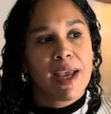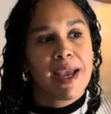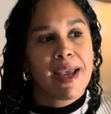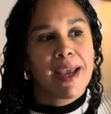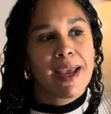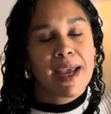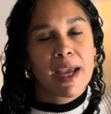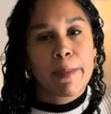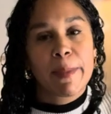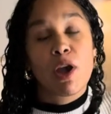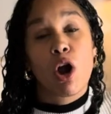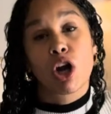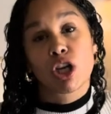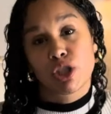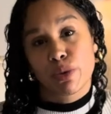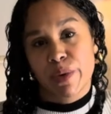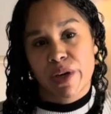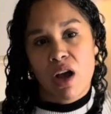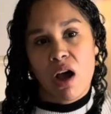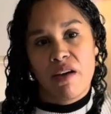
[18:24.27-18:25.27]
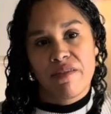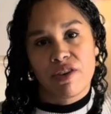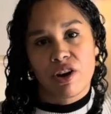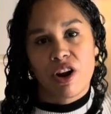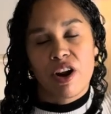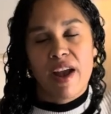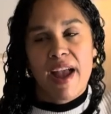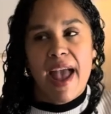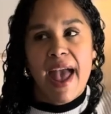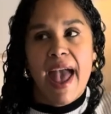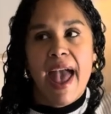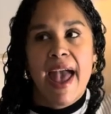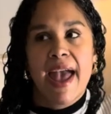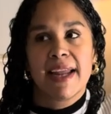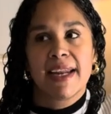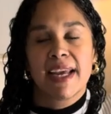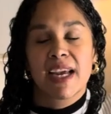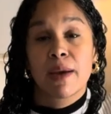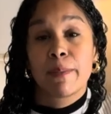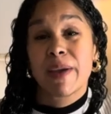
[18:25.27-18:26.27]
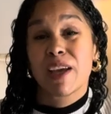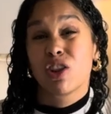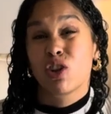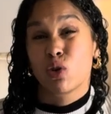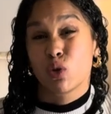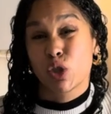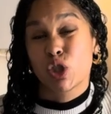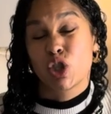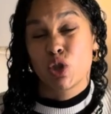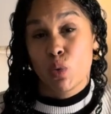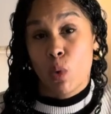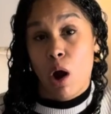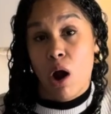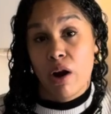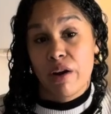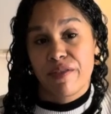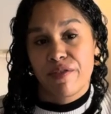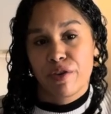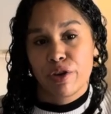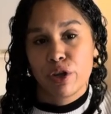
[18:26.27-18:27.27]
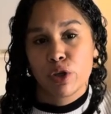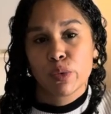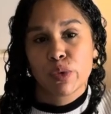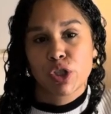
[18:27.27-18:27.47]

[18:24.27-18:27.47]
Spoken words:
it can be hard to recover and it can be a little too hard for you.